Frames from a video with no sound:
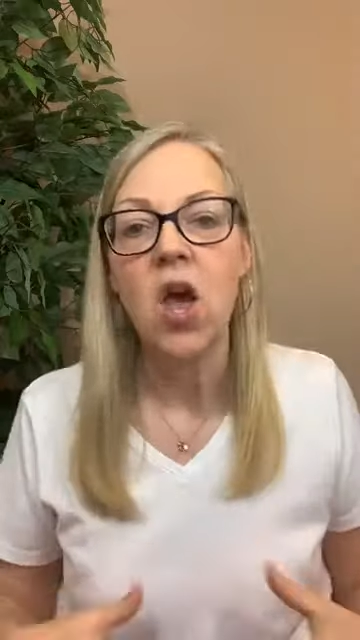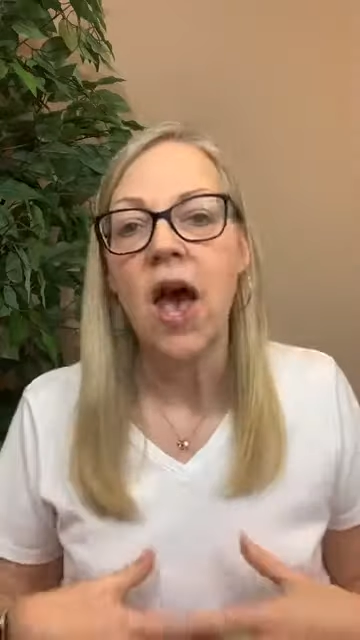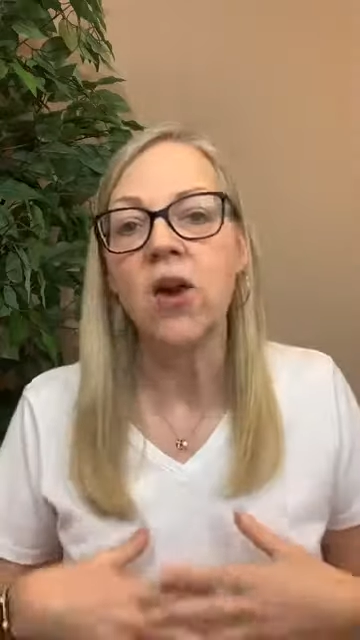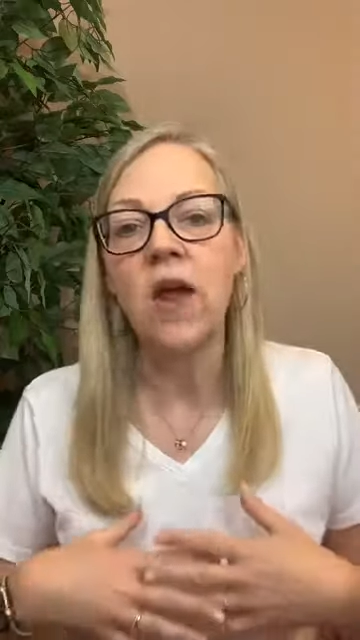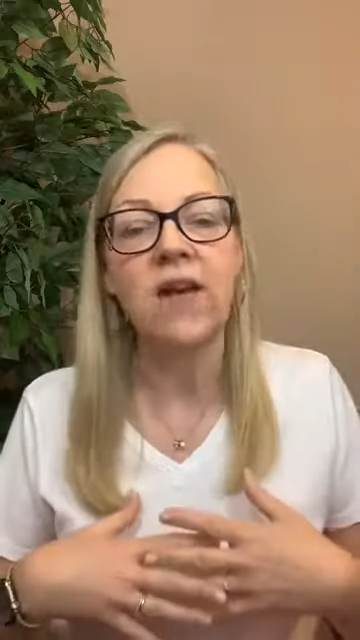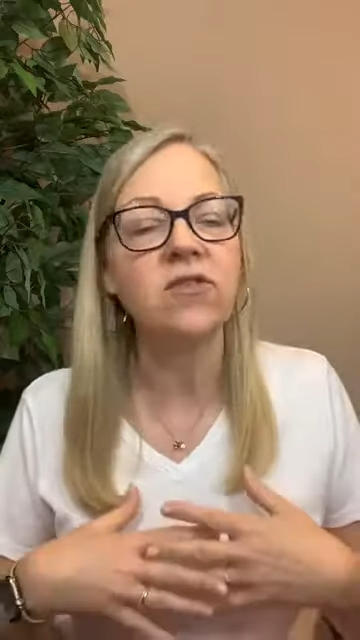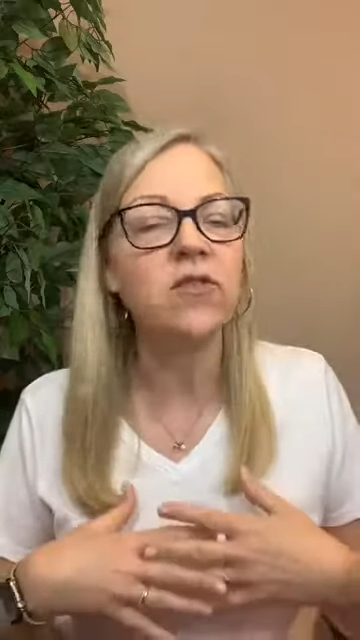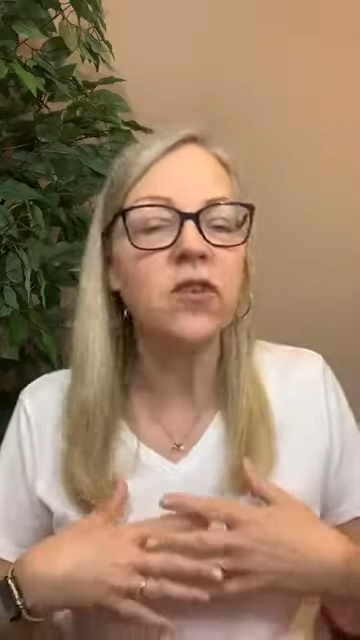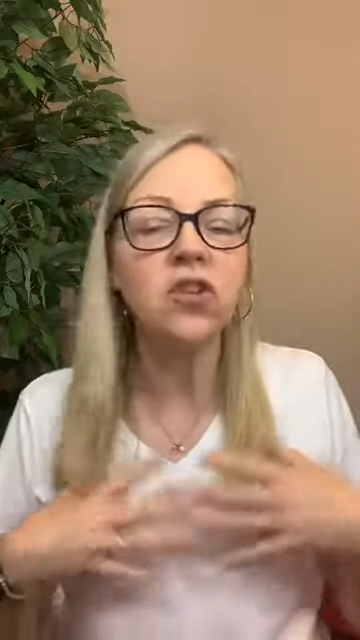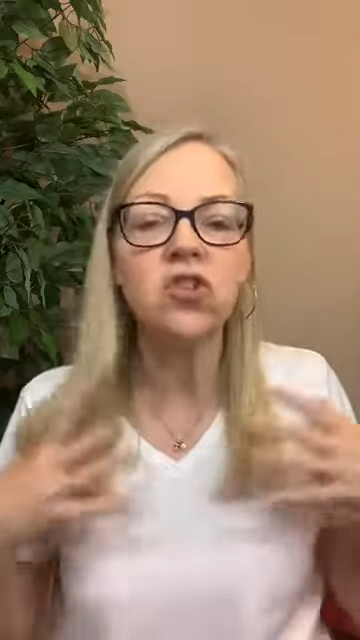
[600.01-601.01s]
I don't have to
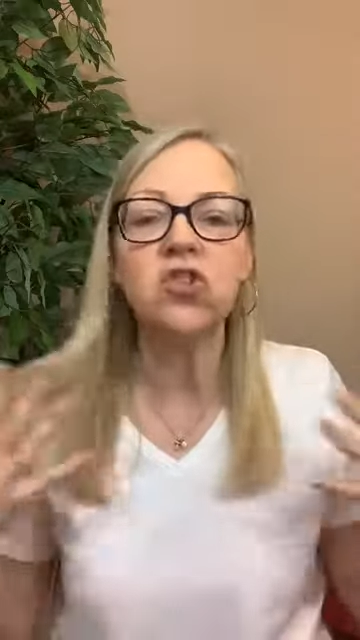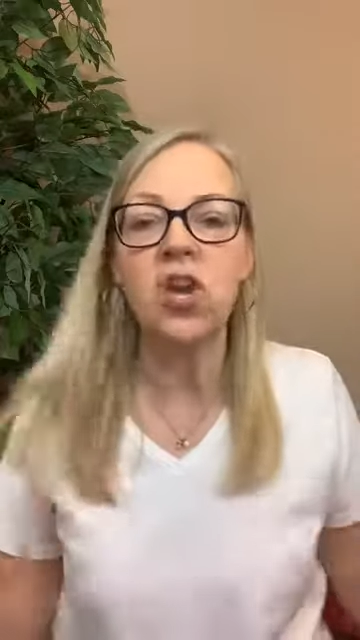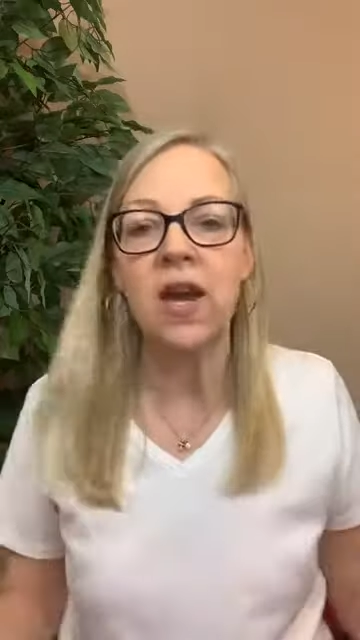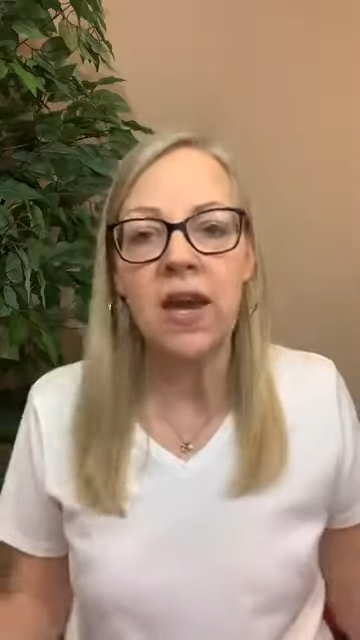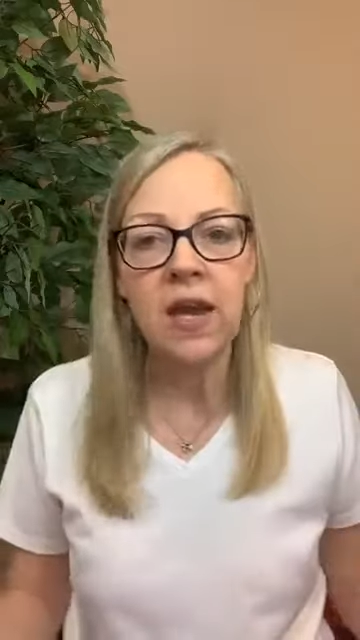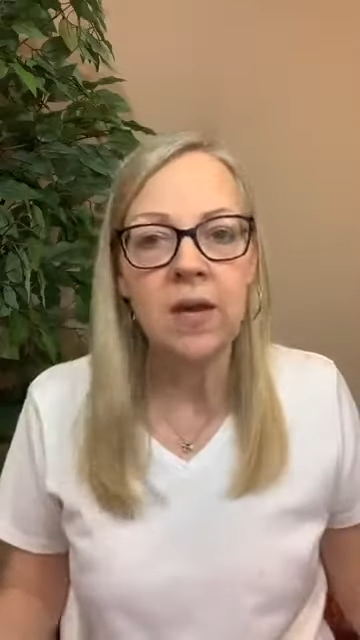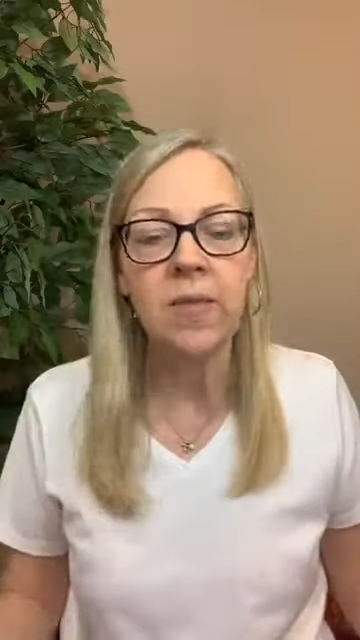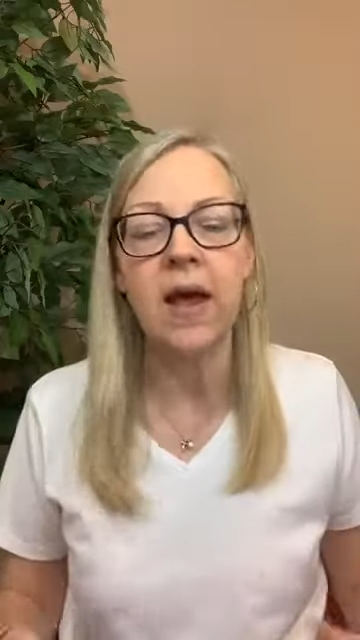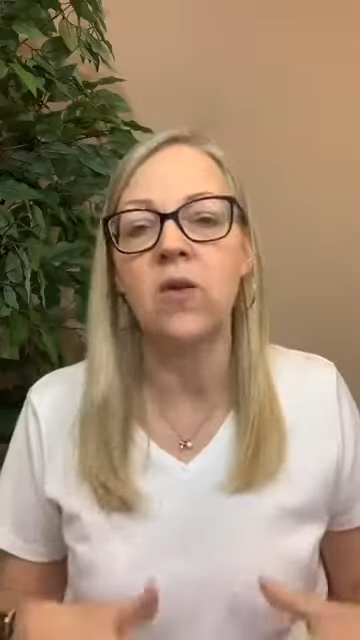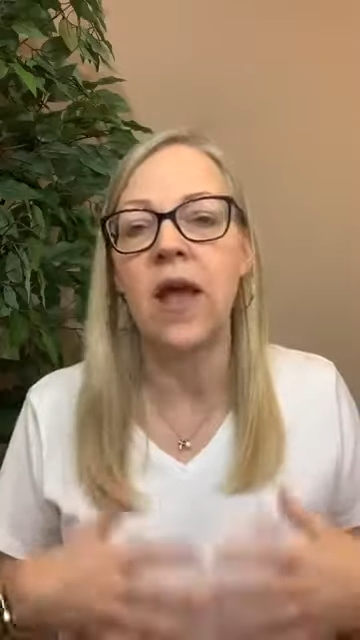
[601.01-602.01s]
feel shame.
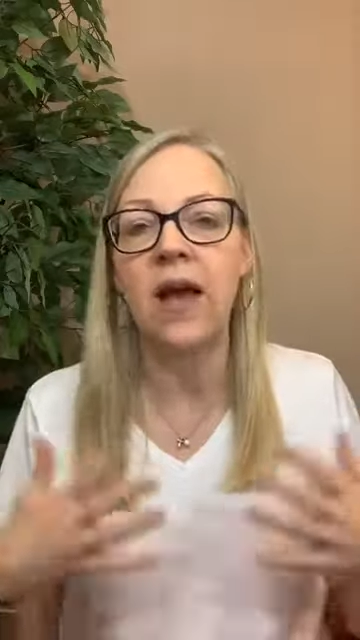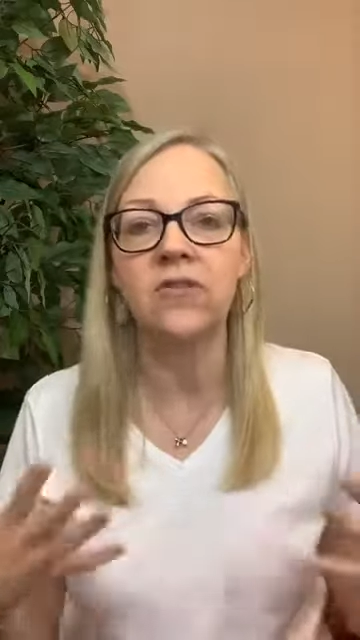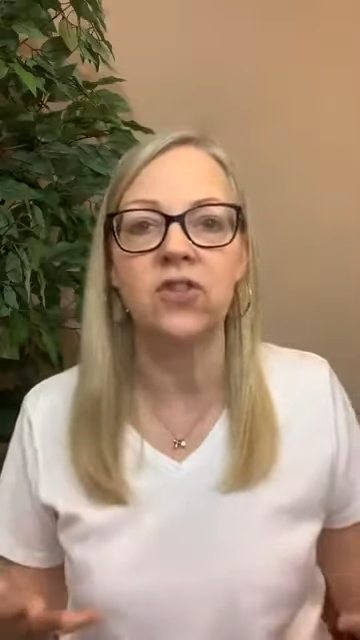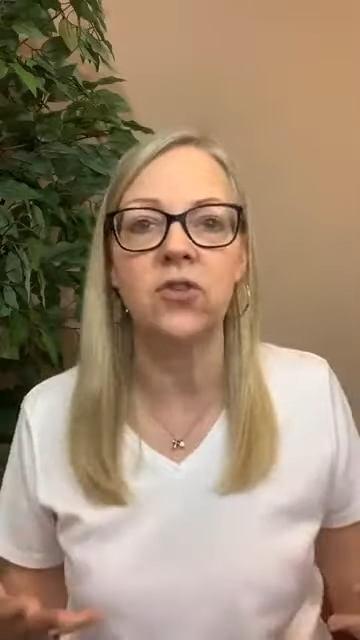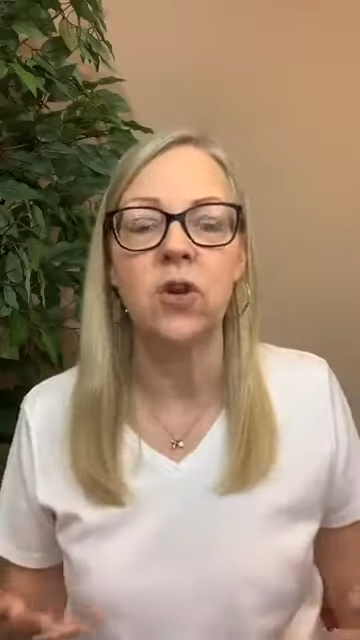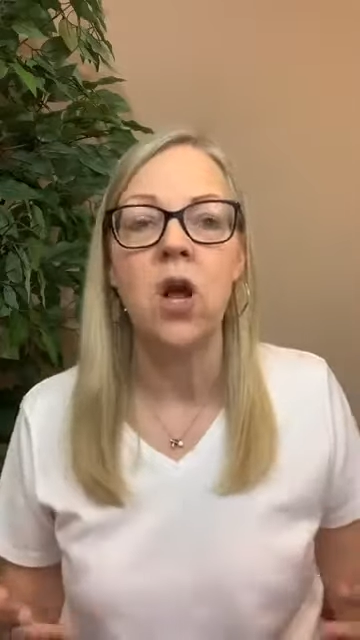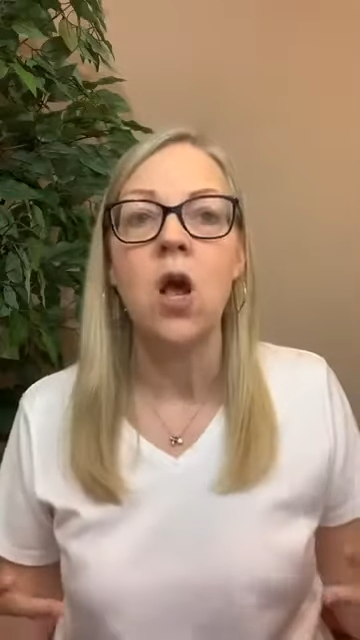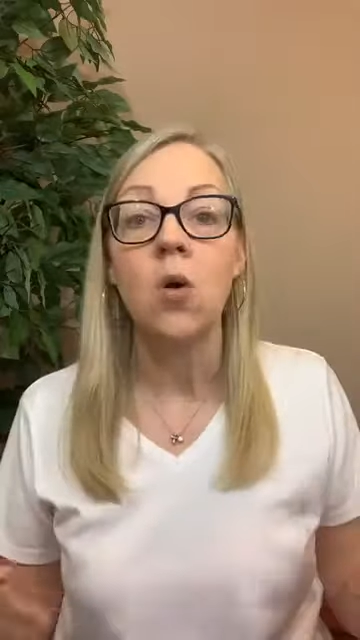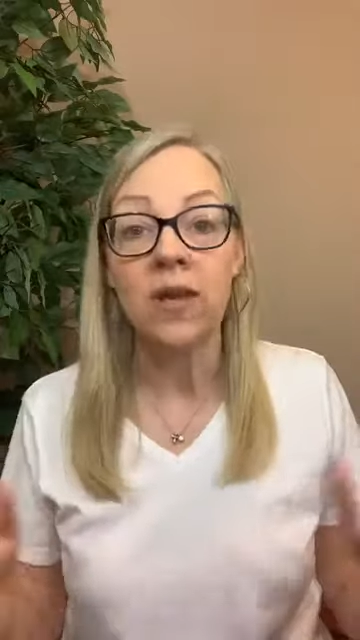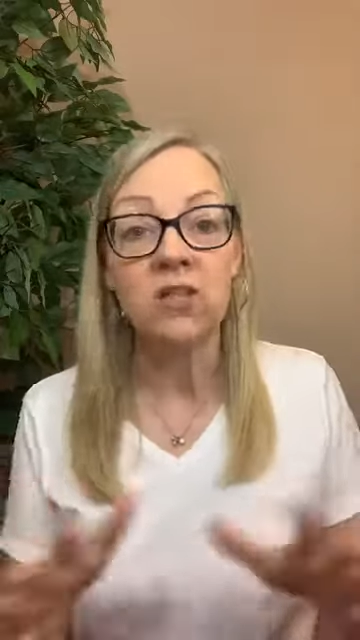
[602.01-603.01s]
I don't have to. Okay.